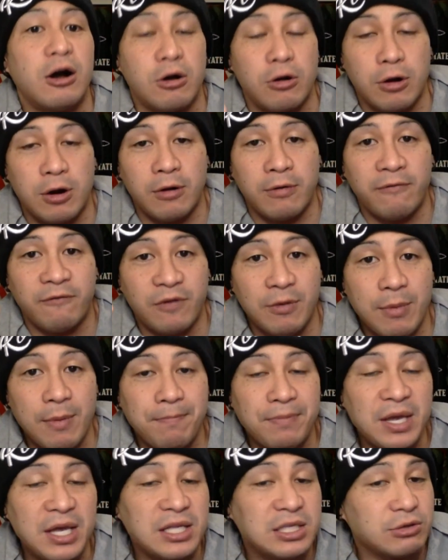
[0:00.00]
or from a
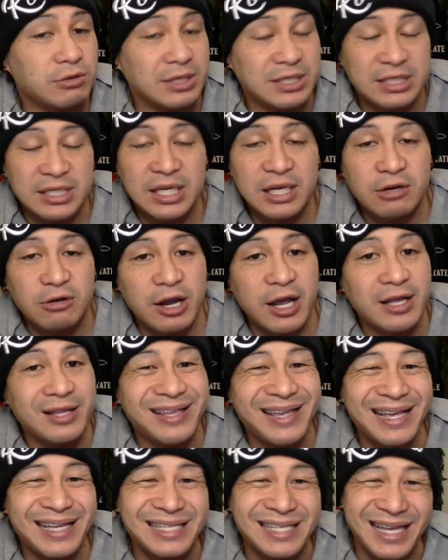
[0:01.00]
B to a C
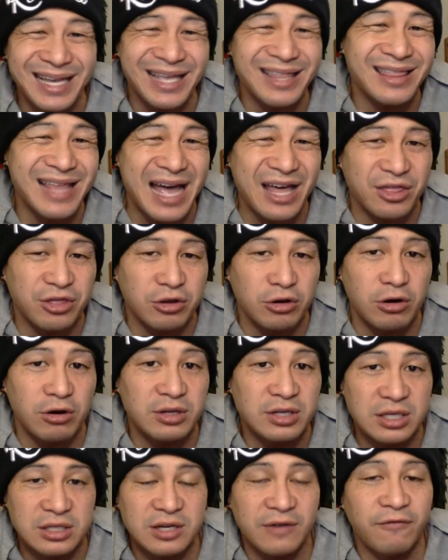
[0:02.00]
grade is in that
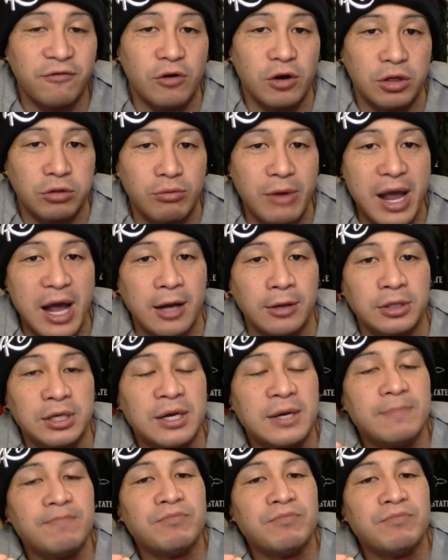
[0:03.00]
third to fourth round.